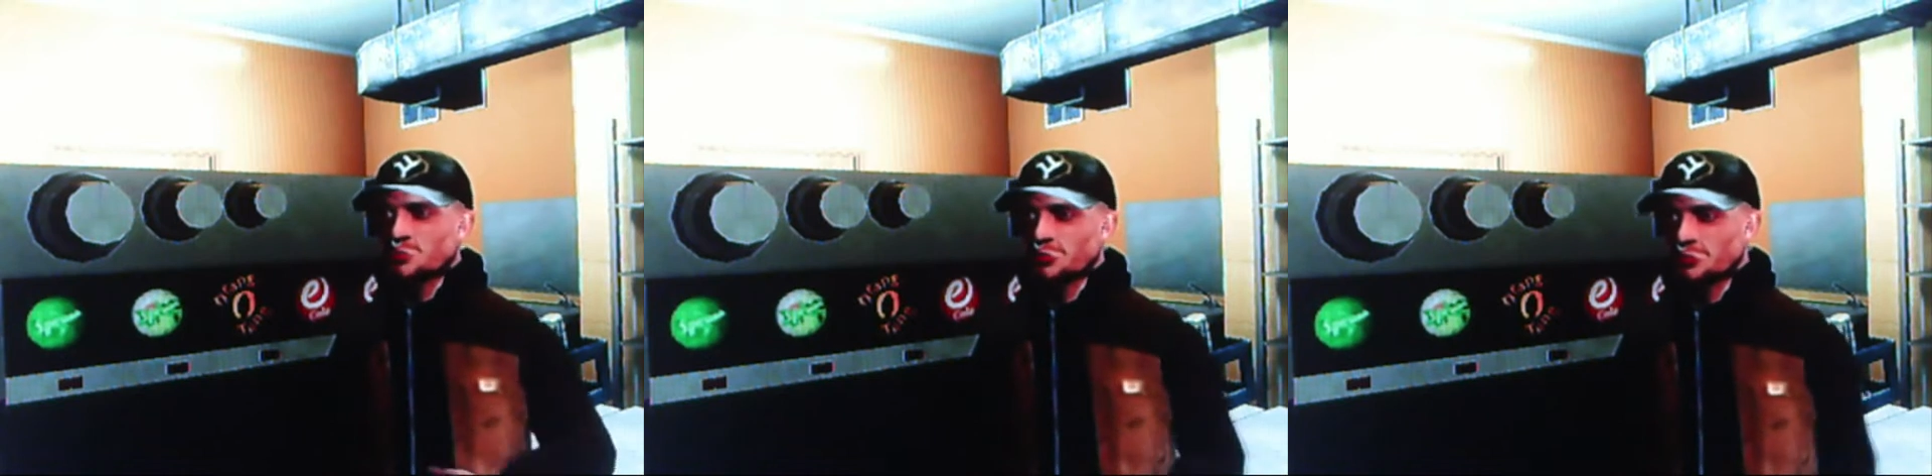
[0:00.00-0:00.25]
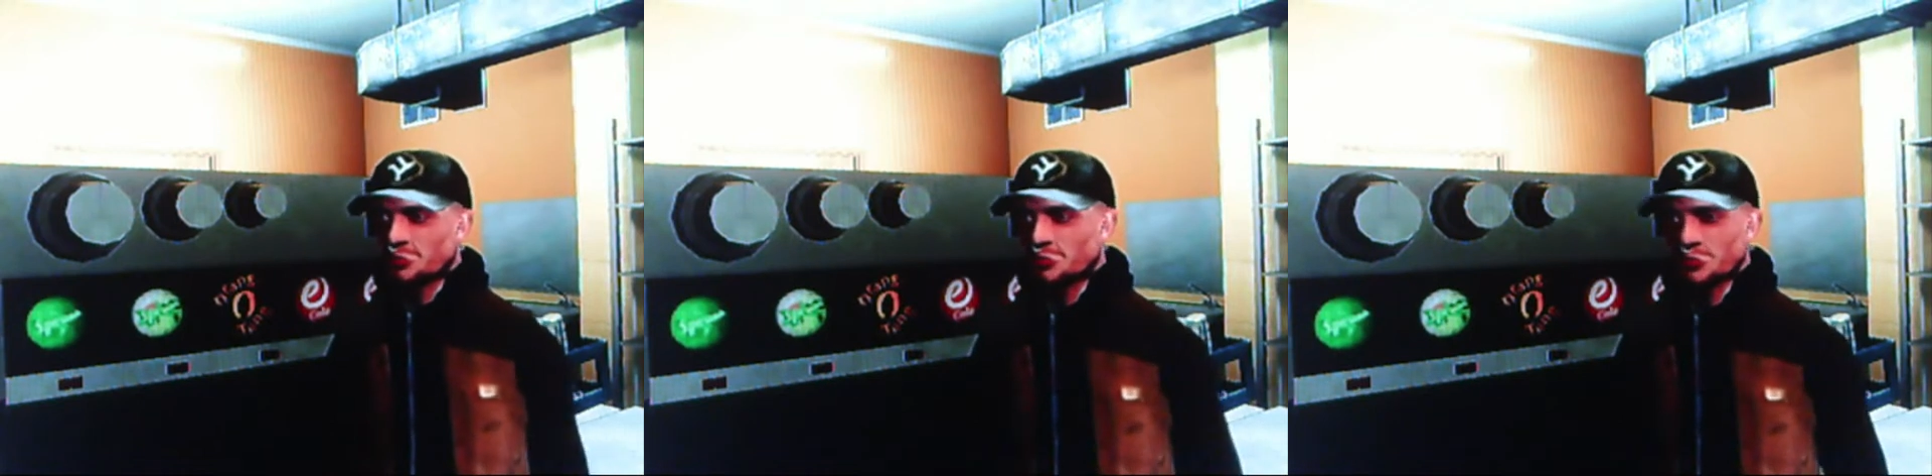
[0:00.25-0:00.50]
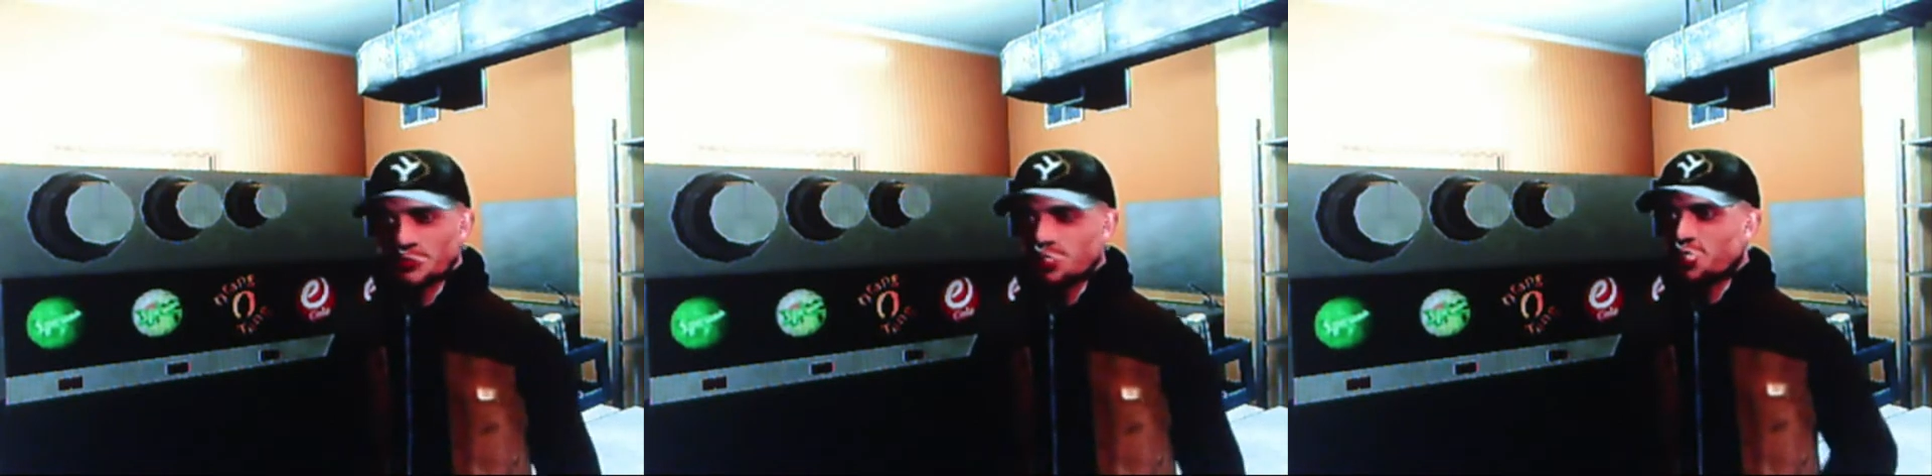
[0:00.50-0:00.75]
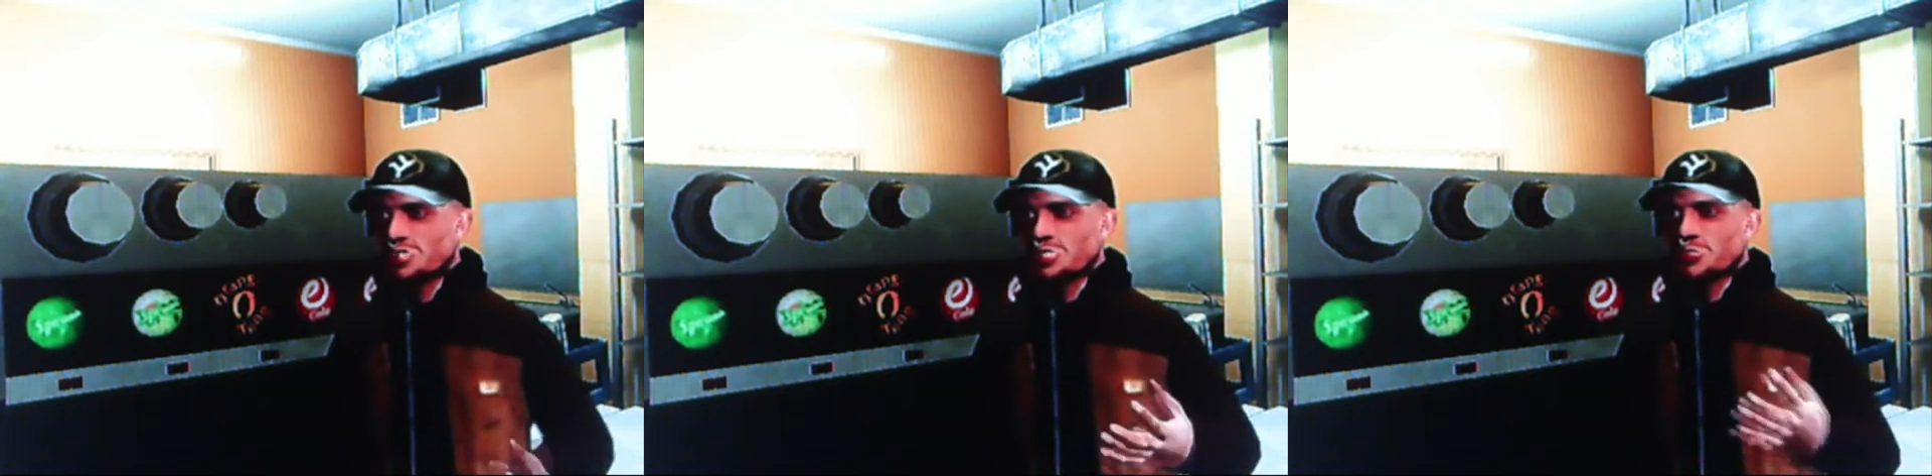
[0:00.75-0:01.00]

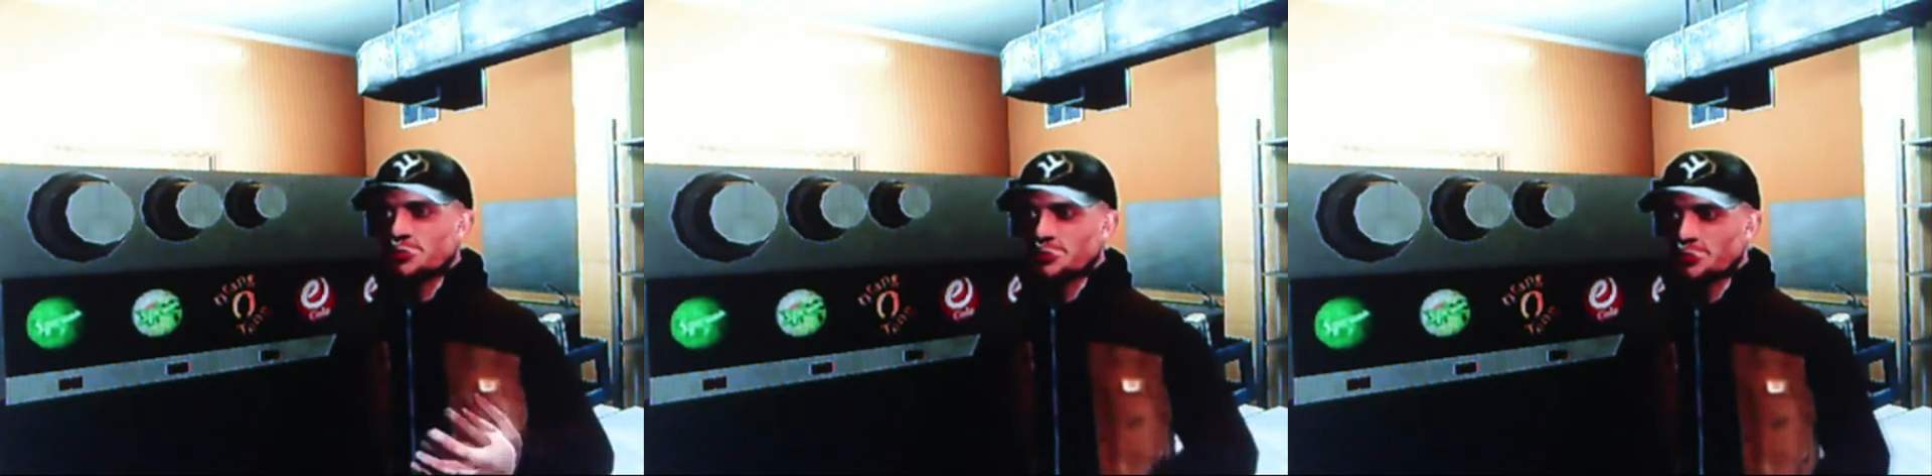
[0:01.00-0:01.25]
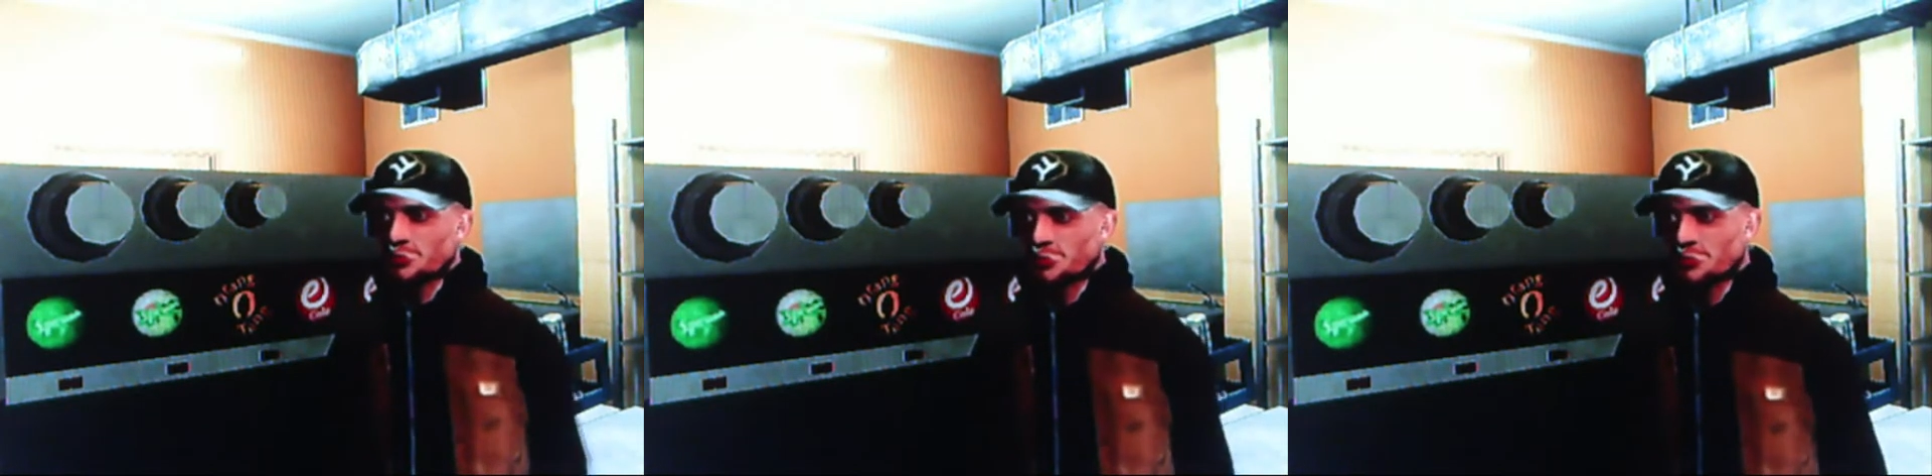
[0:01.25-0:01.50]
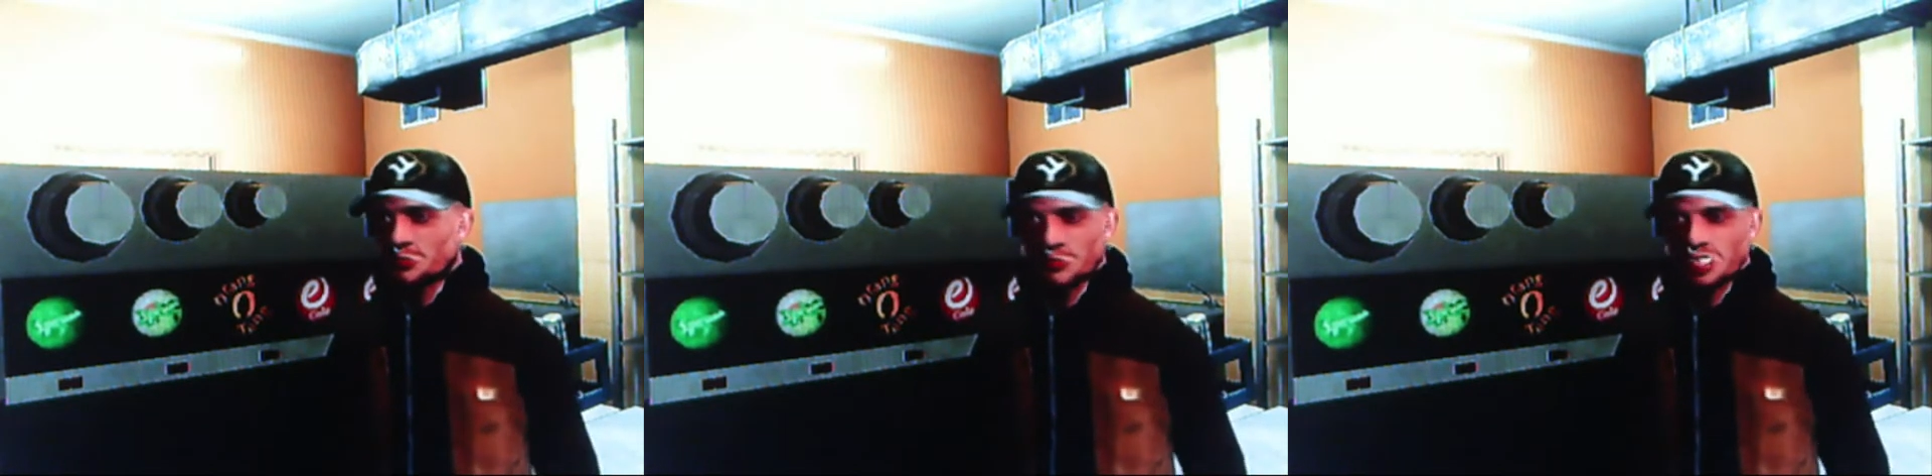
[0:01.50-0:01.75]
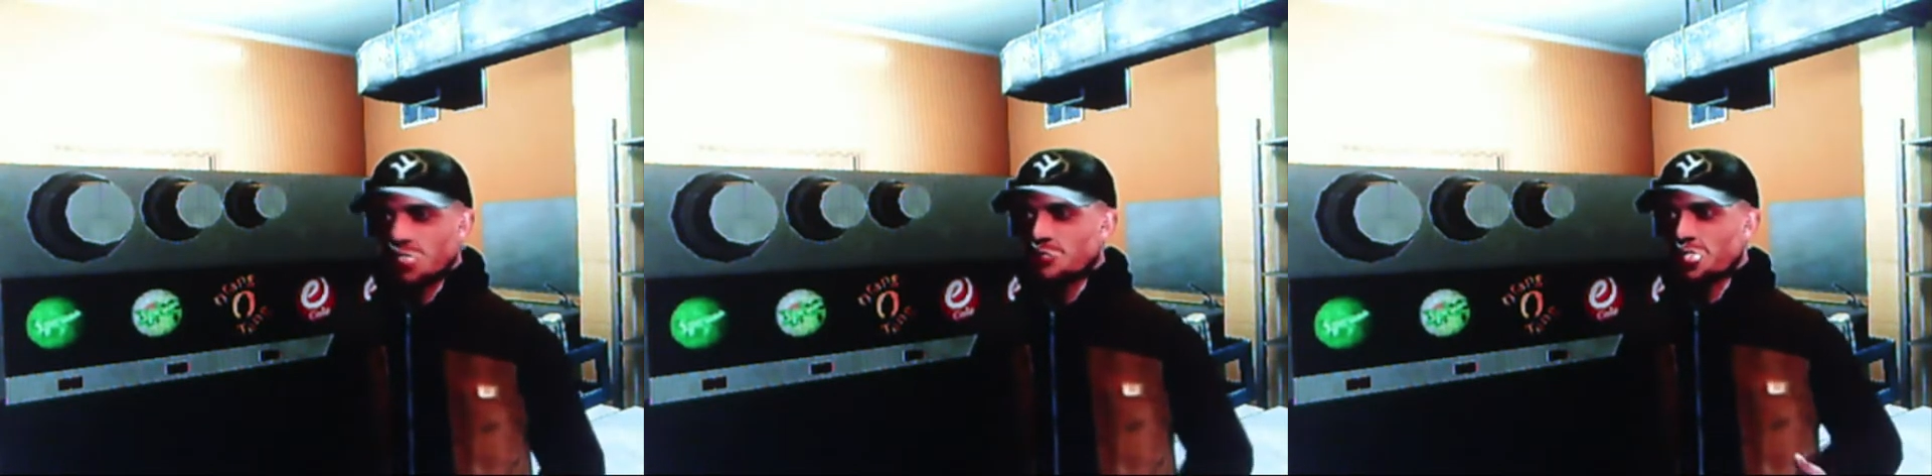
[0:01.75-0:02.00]
Suggestive selling not
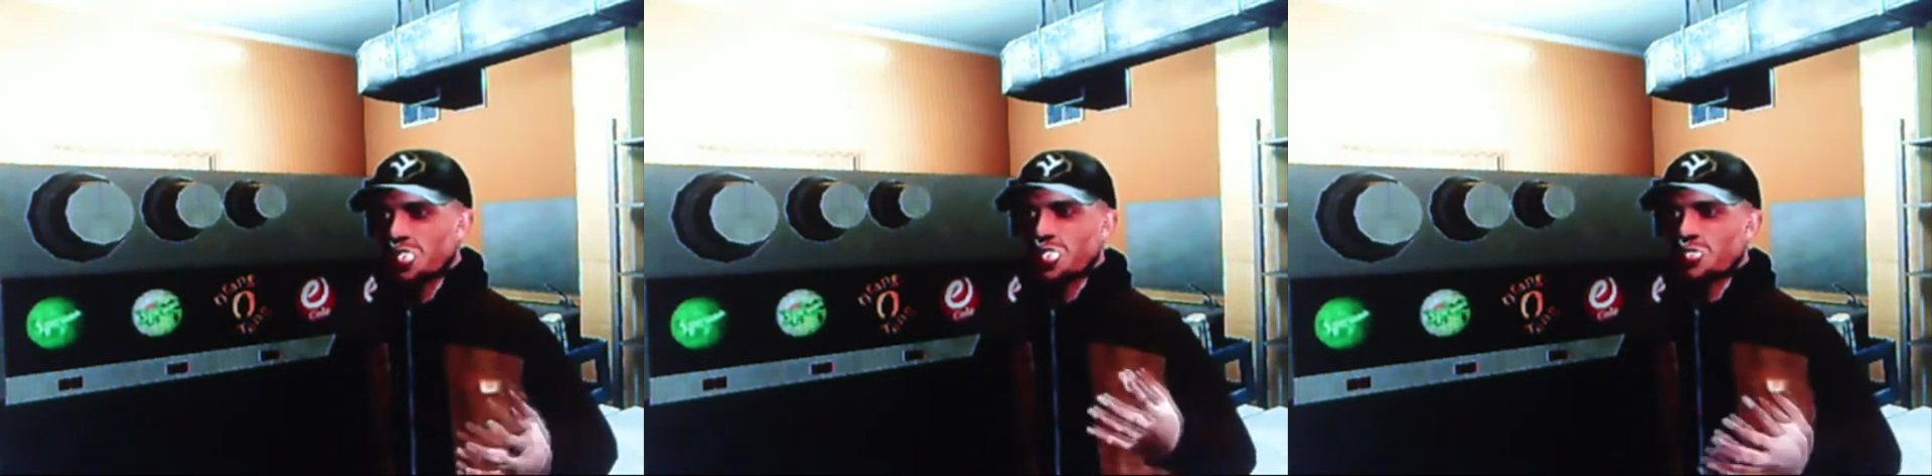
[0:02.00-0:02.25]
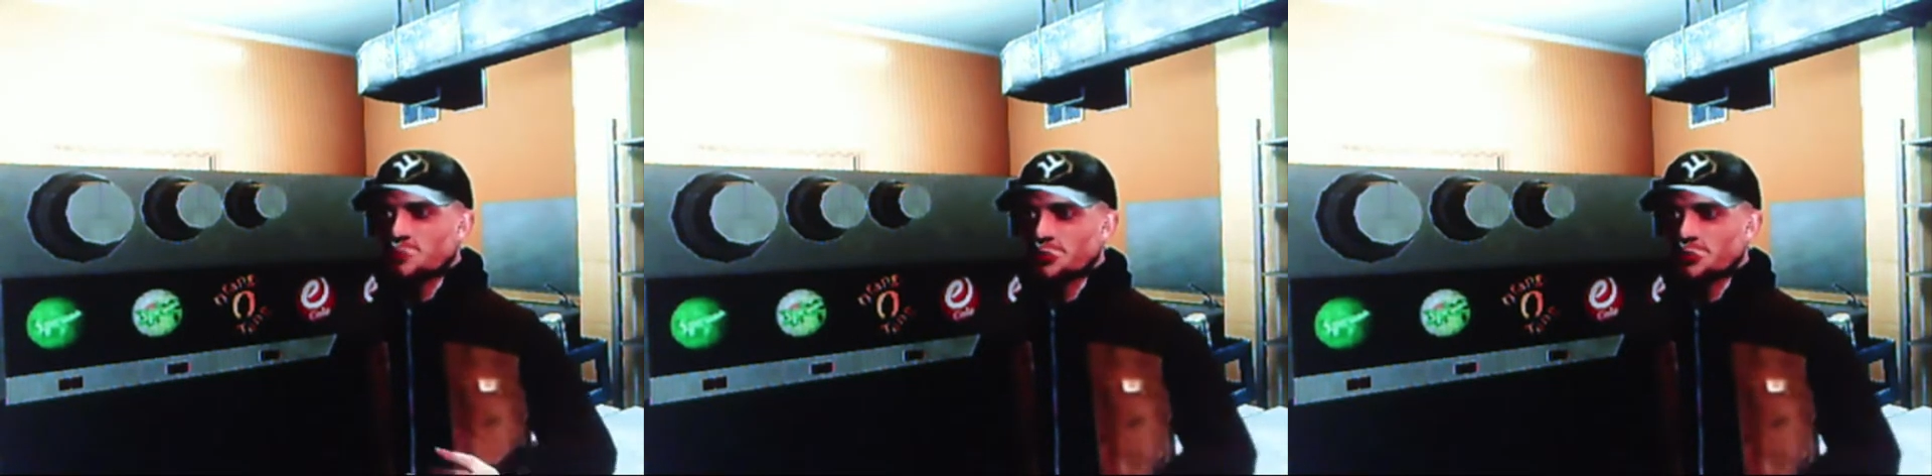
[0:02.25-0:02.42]
only points out